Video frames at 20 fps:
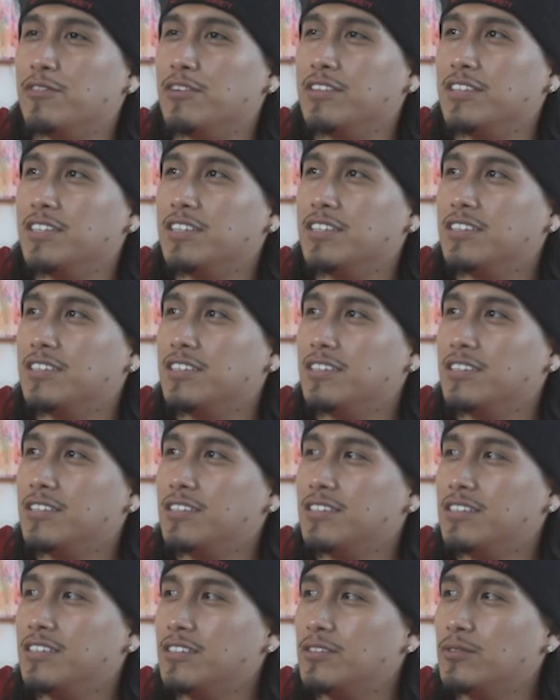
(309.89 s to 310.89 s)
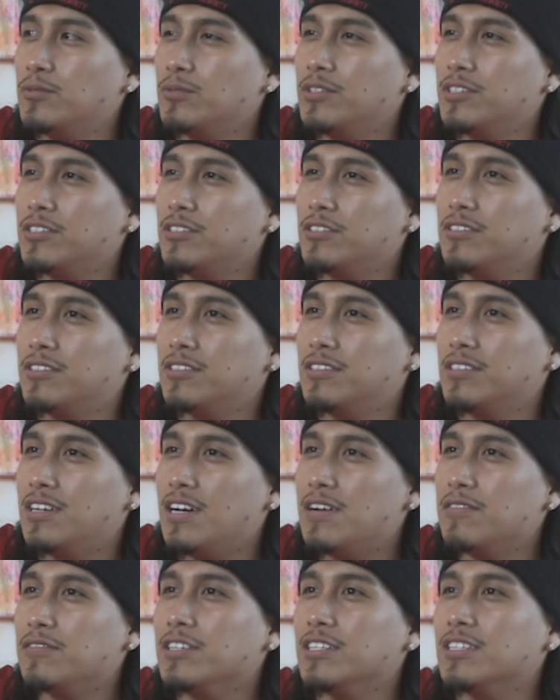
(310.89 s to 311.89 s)
we that, do that a lot. As well.
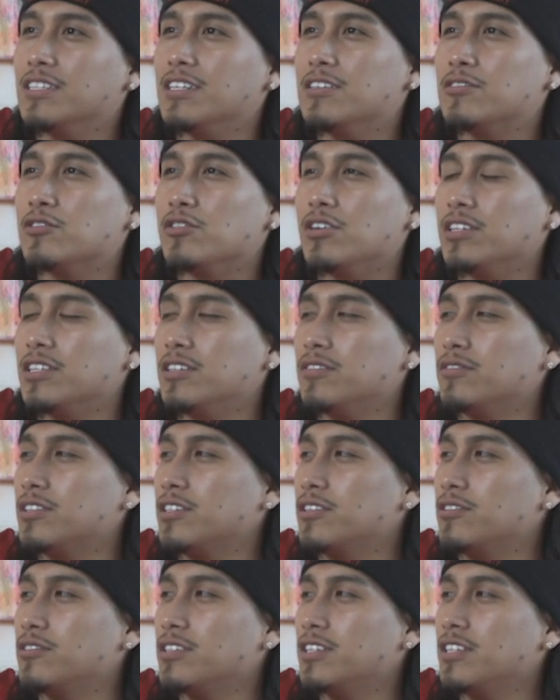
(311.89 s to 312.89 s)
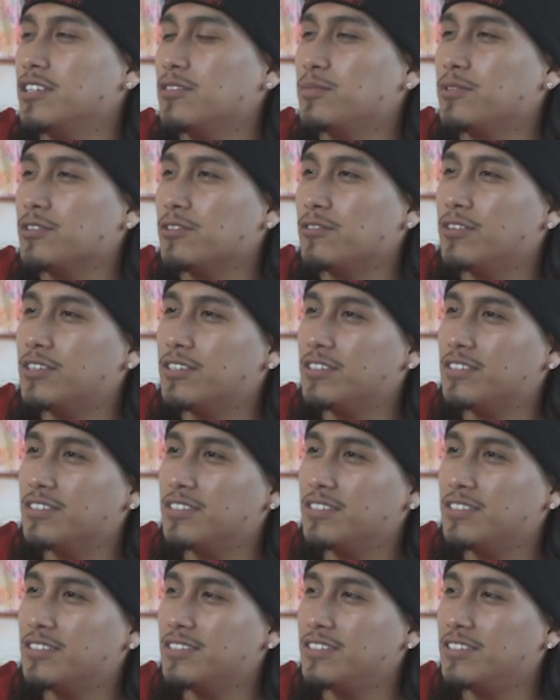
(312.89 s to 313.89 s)
I've like I try to give San Jose as much credit as
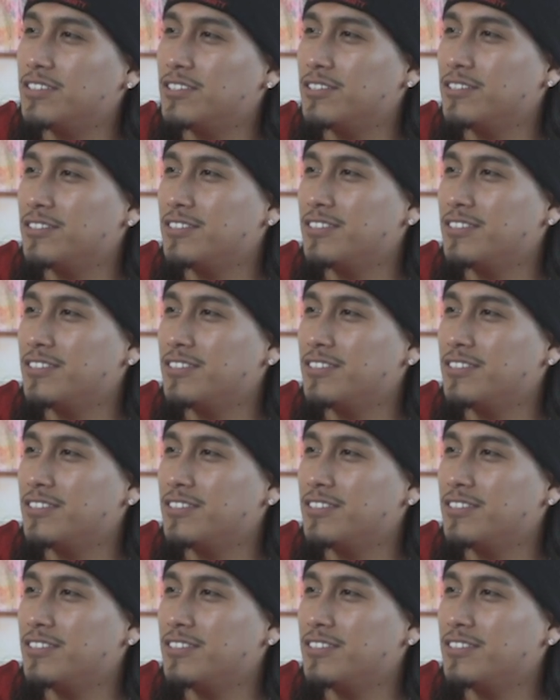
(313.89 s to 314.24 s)
you know